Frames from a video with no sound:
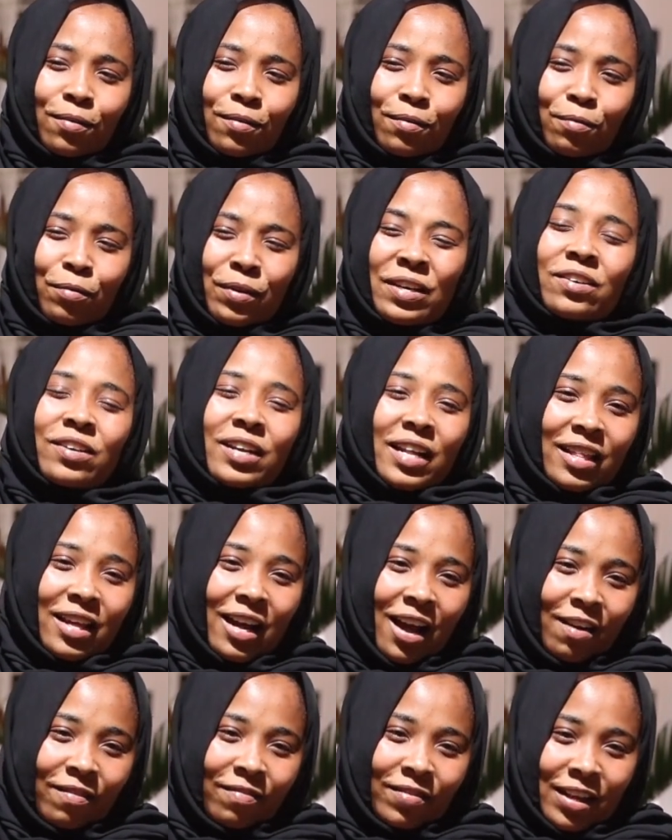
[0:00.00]
We'd rather
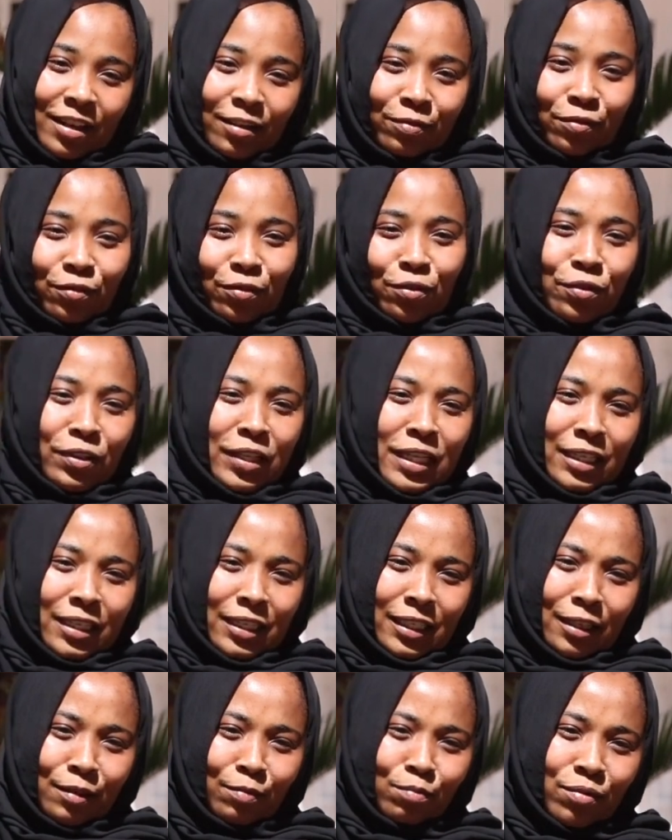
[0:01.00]
have that food on the
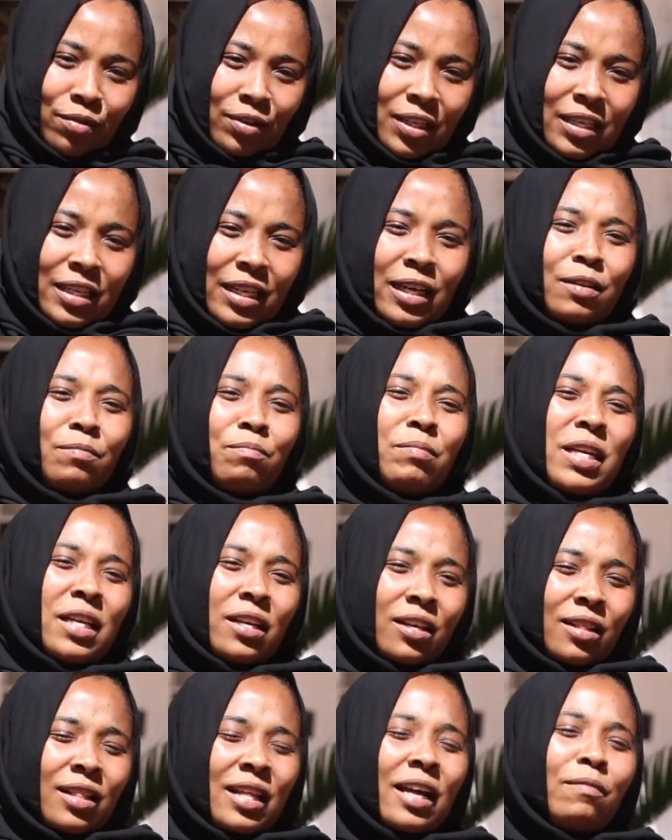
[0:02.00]
table than
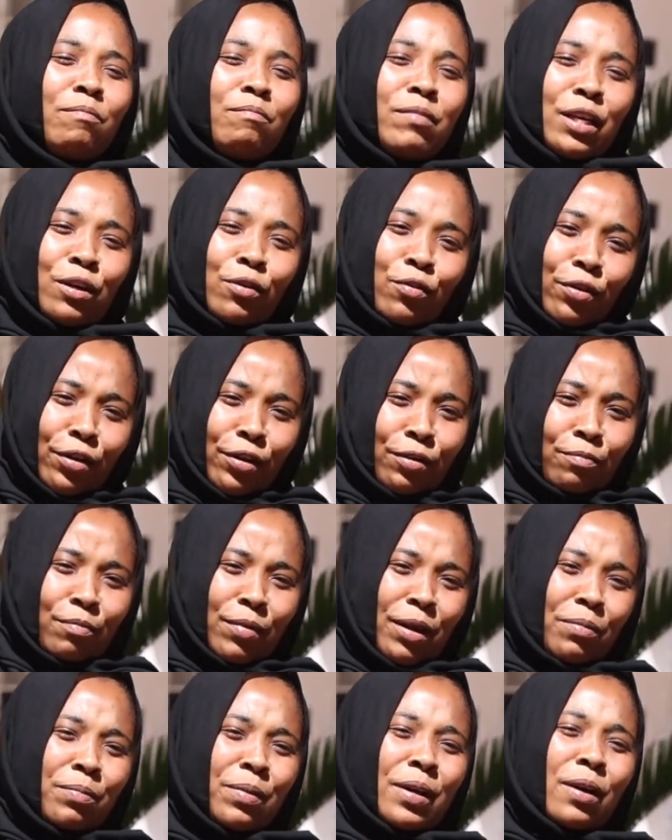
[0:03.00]
me going
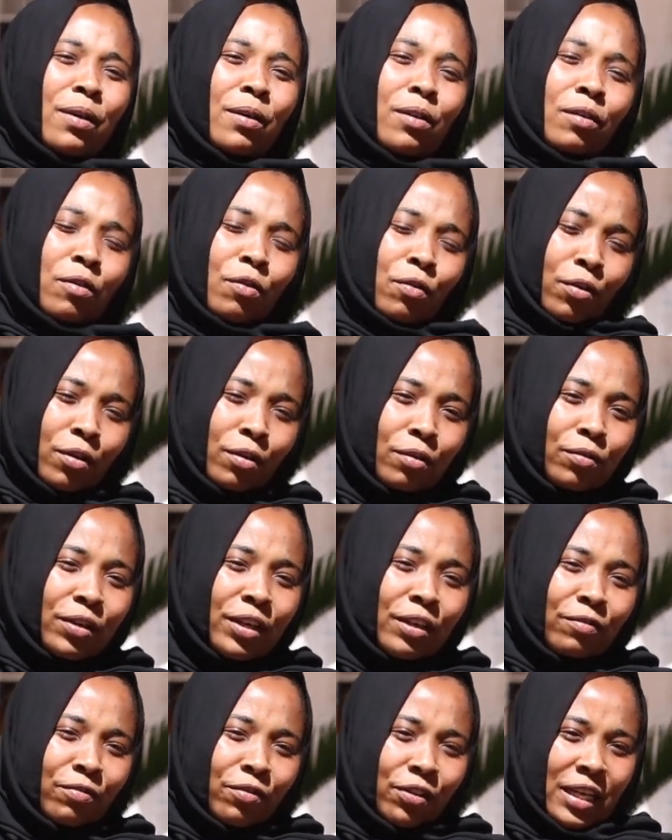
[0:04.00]
maybe or
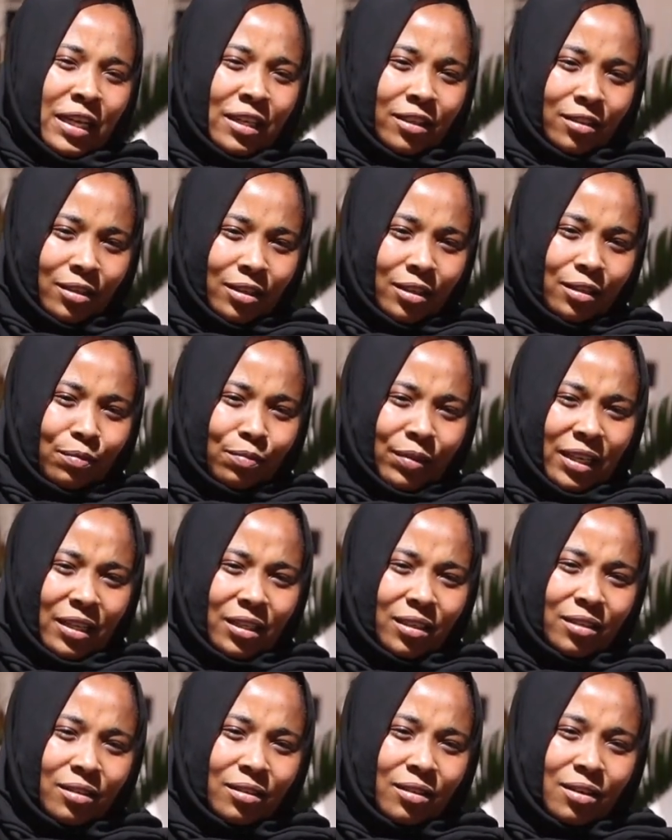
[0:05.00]
looking for the
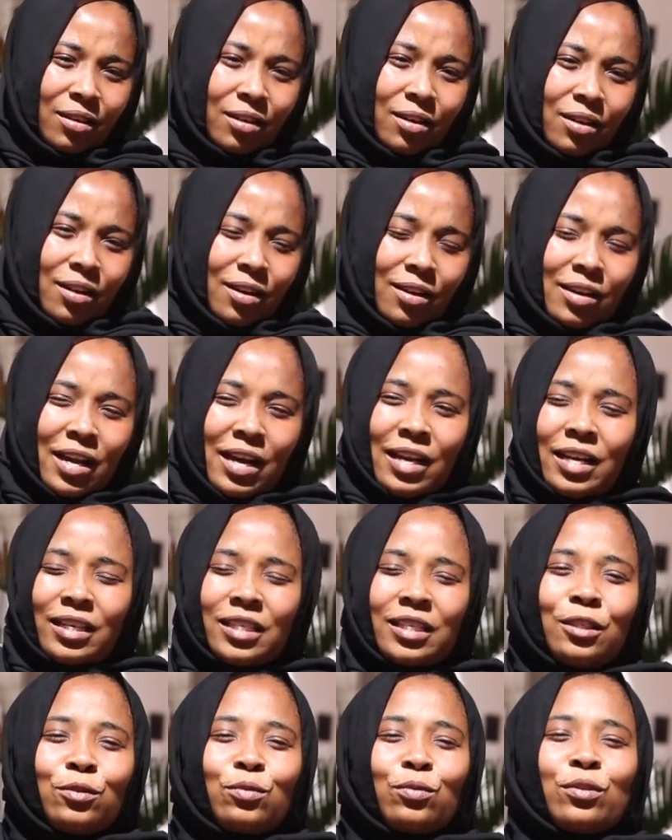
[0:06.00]
treatment. Now
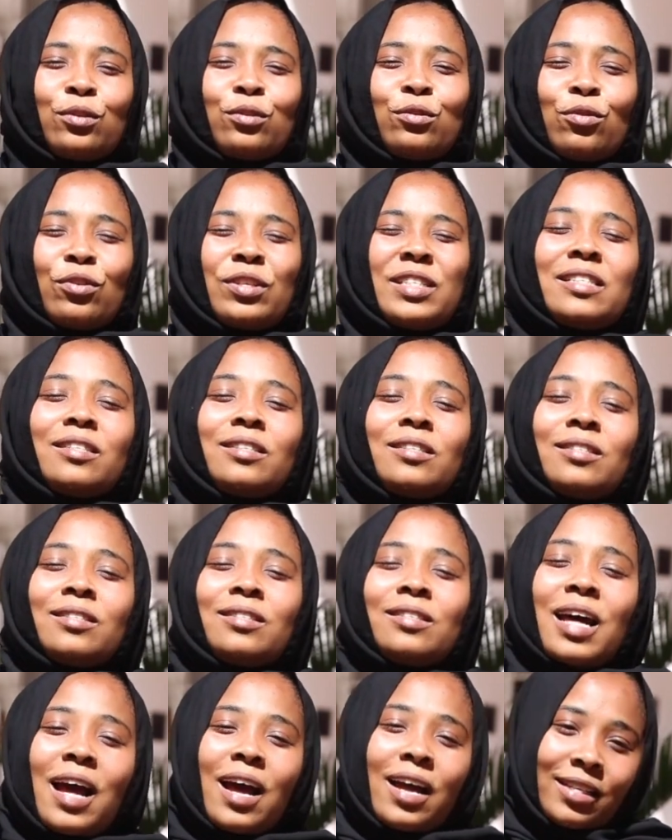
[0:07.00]
yet it was not
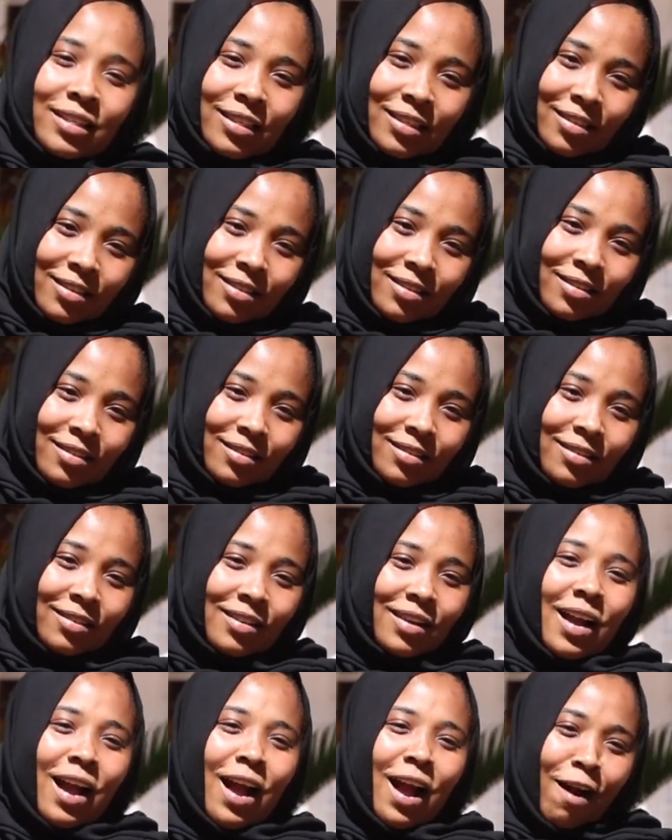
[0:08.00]
that
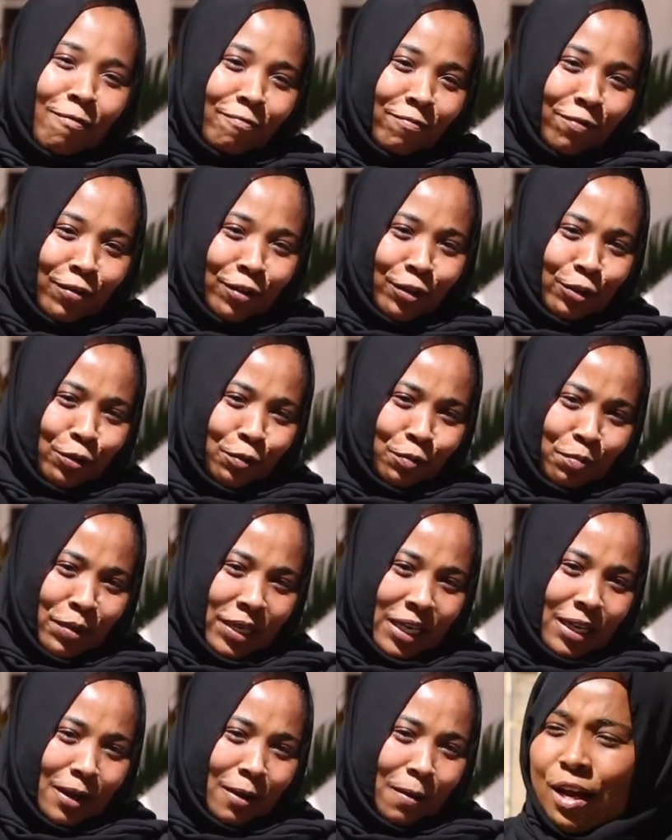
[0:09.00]
harmful to
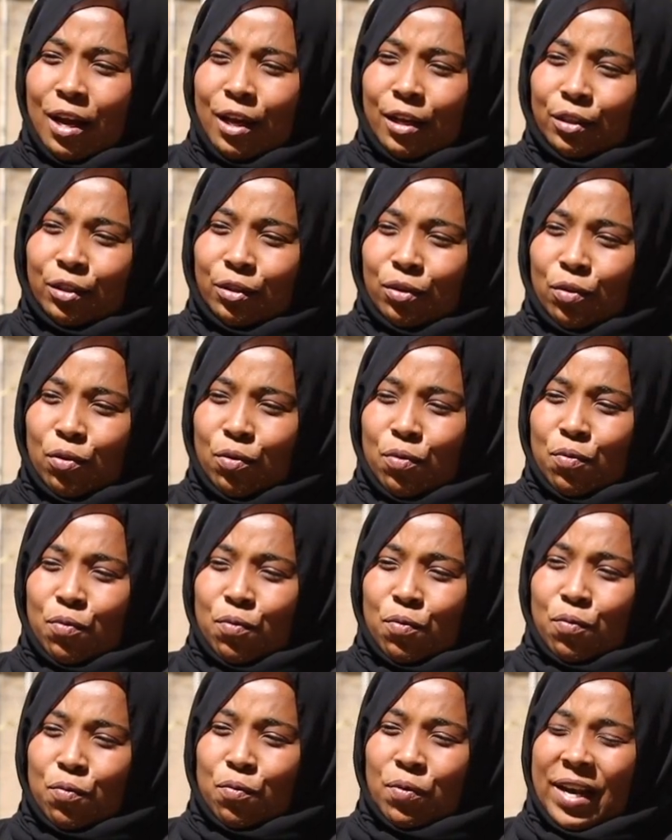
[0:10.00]
me.
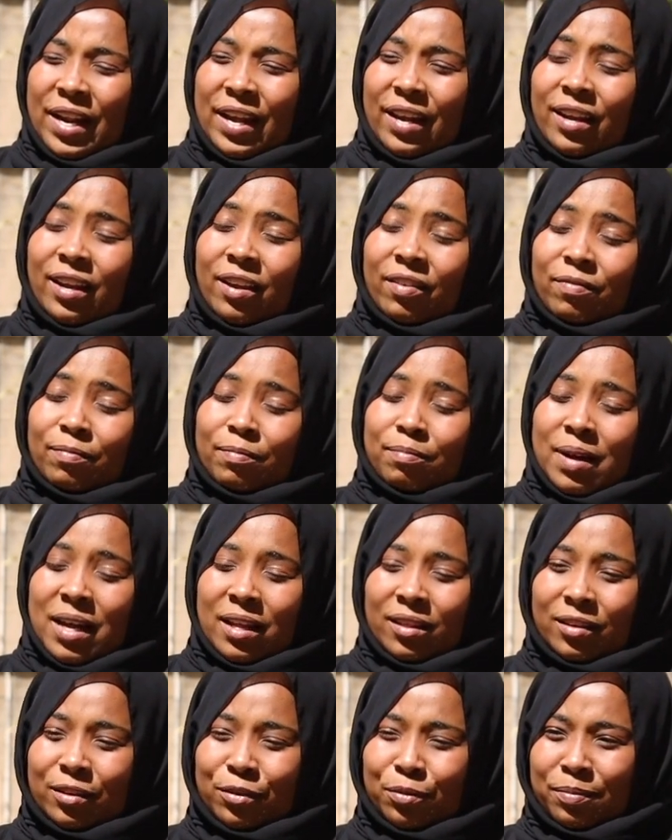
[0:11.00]
So when I gave
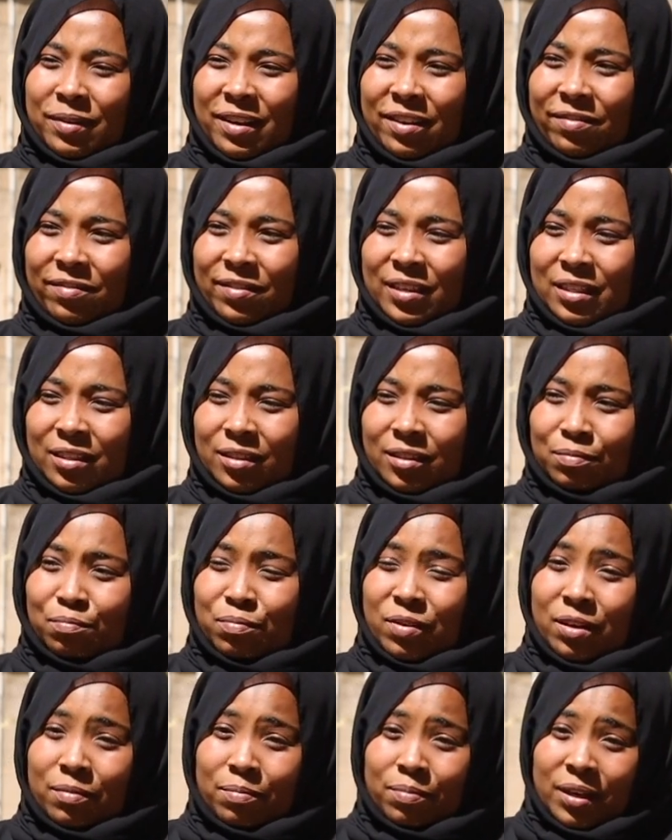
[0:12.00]
birth to my first
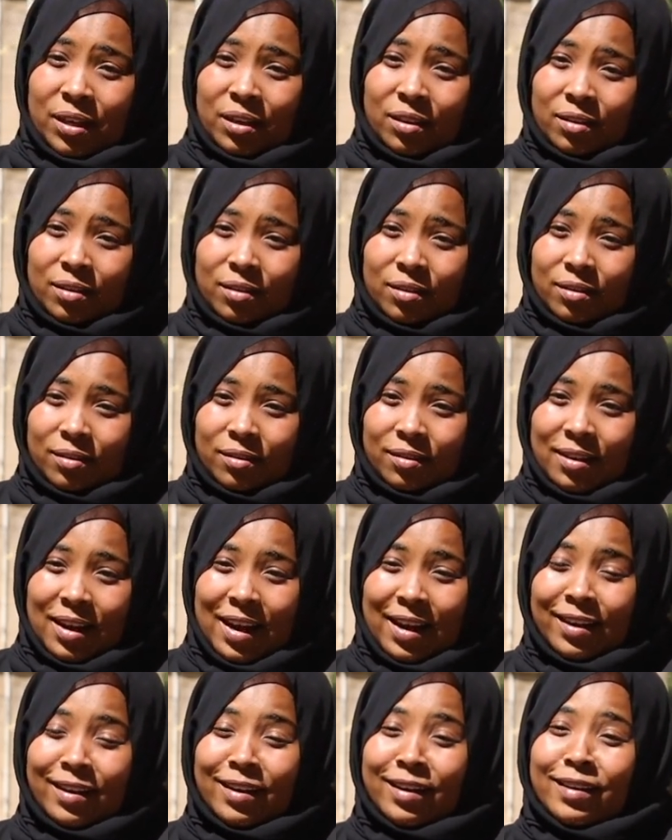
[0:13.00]
baby,
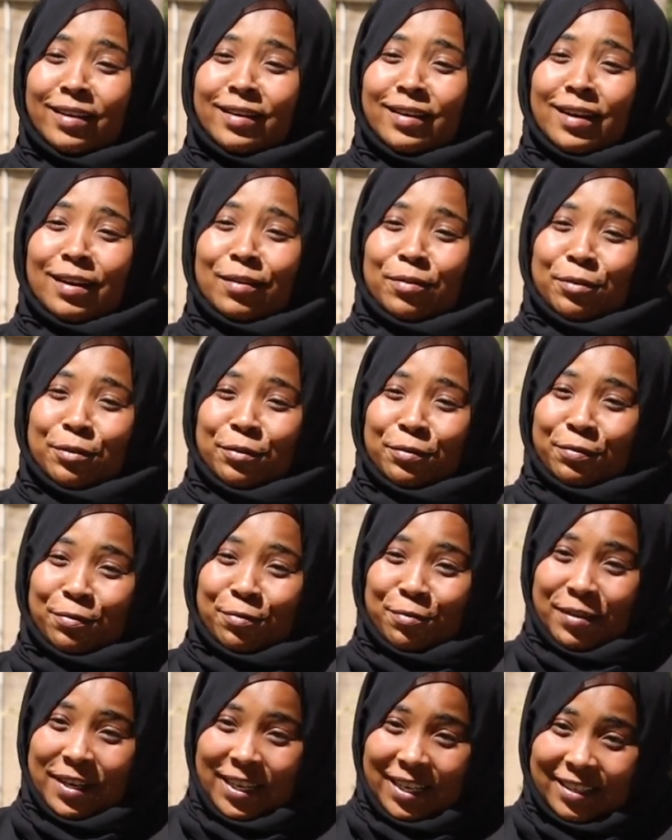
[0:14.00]
I gained a lot of
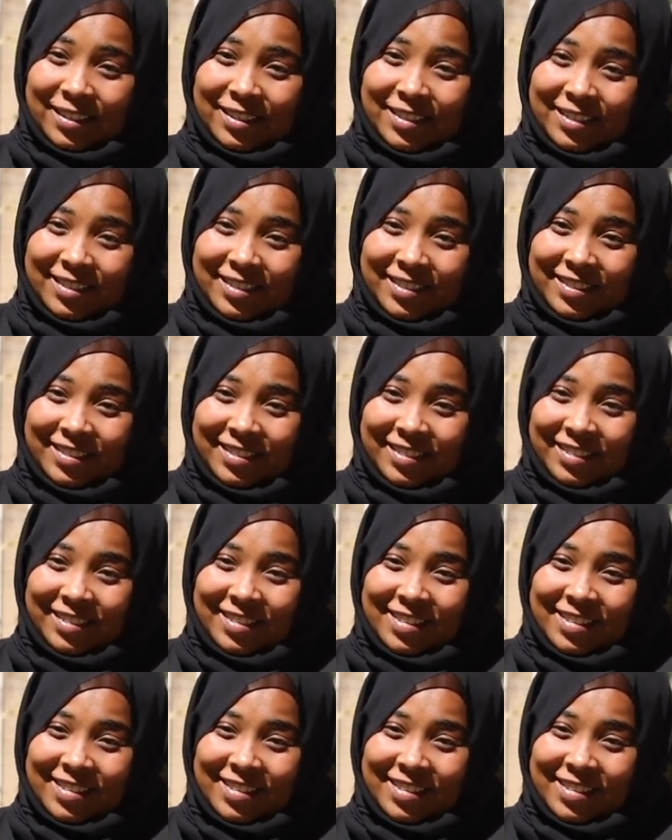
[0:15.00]
weight.